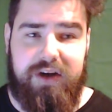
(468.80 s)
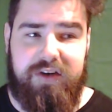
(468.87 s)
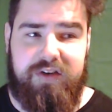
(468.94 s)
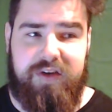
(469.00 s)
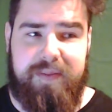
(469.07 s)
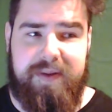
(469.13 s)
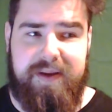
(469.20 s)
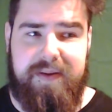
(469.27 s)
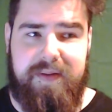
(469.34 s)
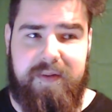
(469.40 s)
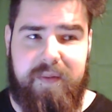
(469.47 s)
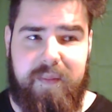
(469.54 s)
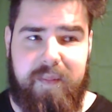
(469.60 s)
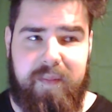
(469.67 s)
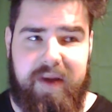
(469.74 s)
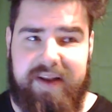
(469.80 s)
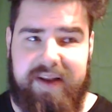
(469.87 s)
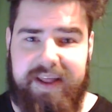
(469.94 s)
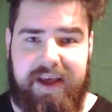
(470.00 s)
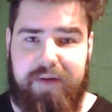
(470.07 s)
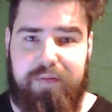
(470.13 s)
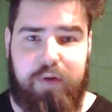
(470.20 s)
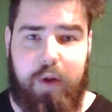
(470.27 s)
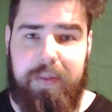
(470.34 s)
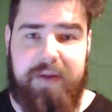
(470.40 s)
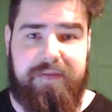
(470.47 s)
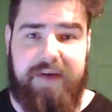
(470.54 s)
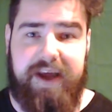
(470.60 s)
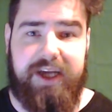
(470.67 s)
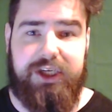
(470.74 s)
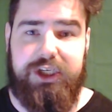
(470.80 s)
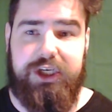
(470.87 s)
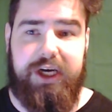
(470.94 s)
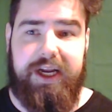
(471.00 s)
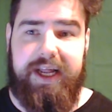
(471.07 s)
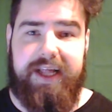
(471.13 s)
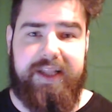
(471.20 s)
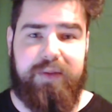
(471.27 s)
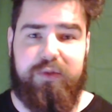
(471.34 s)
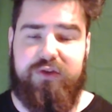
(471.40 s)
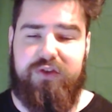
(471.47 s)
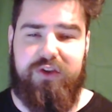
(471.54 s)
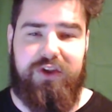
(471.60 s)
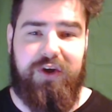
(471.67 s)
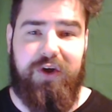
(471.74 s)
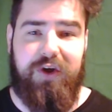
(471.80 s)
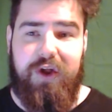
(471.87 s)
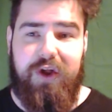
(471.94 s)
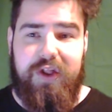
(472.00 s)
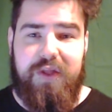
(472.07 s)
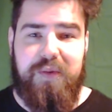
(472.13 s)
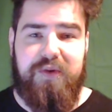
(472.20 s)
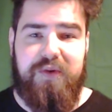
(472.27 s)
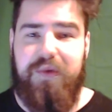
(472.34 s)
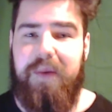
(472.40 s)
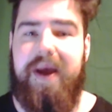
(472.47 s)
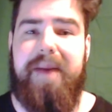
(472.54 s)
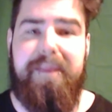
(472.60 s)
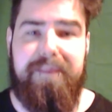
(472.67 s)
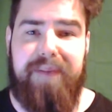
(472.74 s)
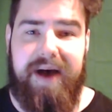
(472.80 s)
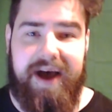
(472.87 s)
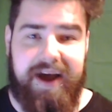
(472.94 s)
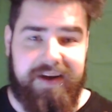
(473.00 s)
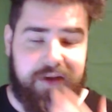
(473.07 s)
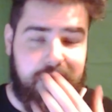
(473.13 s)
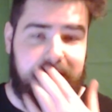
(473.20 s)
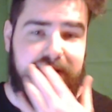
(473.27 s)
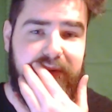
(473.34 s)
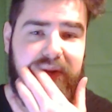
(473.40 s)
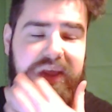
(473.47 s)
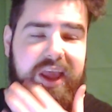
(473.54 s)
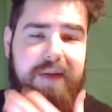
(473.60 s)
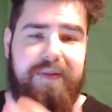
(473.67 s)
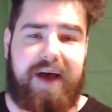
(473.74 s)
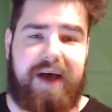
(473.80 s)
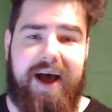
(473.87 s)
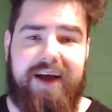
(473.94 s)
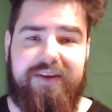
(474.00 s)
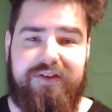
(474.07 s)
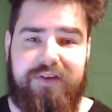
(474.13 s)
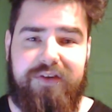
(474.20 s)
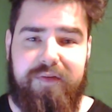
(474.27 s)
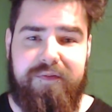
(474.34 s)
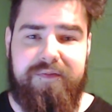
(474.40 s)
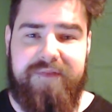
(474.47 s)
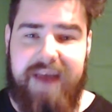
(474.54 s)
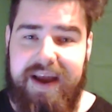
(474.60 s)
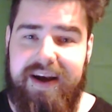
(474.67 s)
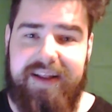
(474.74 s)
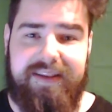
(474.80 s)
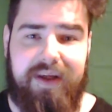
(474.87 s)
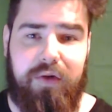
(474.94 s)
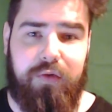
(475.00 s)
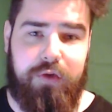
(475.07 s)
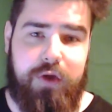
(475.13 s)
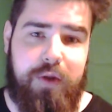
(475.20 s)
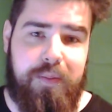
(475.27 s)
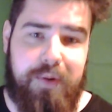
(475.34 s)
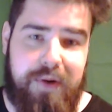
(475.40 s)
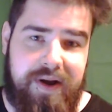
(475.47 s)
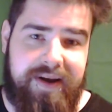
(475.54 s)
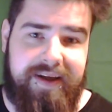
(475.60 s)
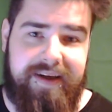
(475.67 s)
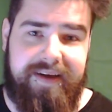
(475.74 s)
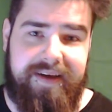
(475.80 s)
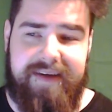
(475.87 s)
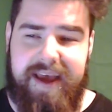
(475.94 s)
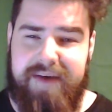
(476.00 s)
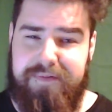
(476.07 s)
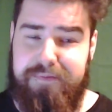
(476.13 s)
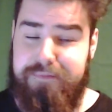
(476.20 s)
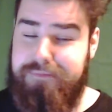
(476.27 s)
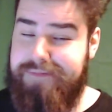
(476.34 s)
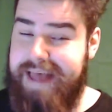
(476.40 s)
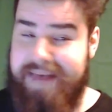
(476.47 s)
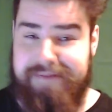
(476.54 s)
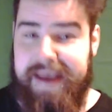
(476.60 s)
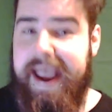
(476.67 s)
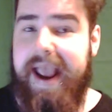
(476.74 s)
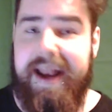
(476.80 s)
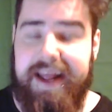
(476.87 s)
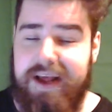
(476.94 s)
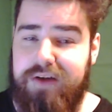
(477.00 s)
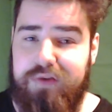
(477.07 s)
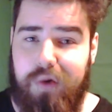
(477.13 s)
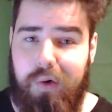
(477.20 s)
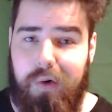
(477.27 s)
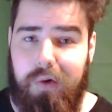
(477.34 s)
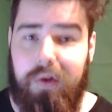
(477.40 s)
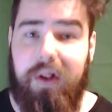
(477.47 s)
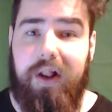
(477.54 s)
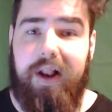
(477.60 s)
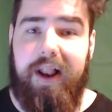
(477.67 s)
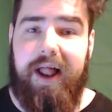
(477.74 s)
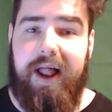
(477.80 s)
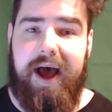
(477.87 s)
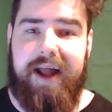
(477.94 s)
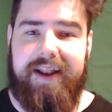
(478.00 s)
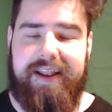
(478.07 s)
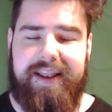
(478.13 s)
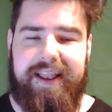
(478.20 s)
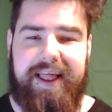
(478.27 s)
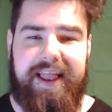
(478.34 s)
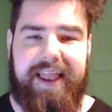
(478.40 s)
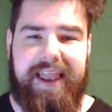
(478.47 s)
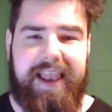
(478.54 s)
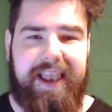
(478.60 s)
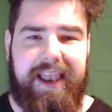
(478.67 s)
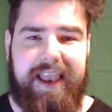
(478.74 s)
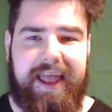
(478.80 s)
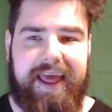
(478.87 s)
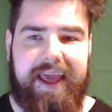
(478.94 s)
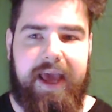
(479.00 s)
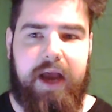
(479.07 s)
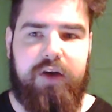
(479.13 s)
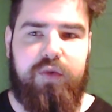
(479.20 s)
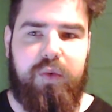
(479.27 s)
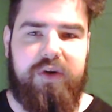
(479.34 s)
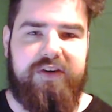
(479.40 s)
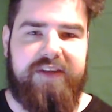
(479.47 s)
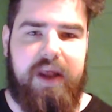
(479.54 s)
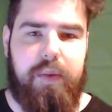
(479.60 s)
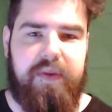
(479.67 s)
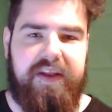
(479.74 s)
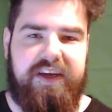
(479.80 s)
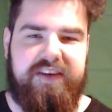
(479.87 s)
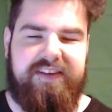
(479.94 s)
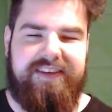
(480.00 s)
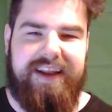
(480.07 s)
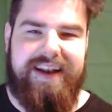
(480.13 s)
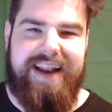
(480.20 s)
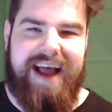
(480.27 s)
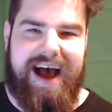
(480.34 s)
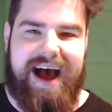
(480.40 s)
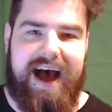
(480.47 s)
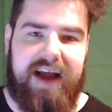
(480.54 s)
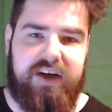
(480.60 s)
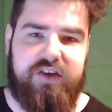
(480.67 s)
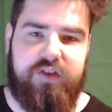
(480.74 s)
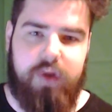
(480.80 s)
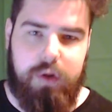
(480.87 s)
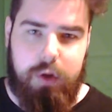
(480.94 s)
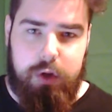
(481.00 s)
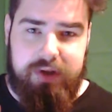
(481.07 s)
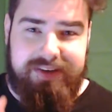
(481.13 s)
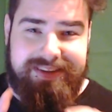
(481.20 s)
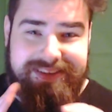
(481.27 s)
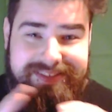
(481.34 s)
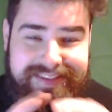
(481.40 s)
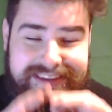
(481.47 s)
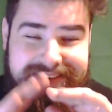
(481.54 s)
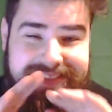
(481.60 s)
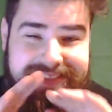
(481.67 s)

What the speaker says: to be made like a floppy fish. There was no impact. A game that has very little humor in it, if any at all, and like I don't understand why they just didn't add just these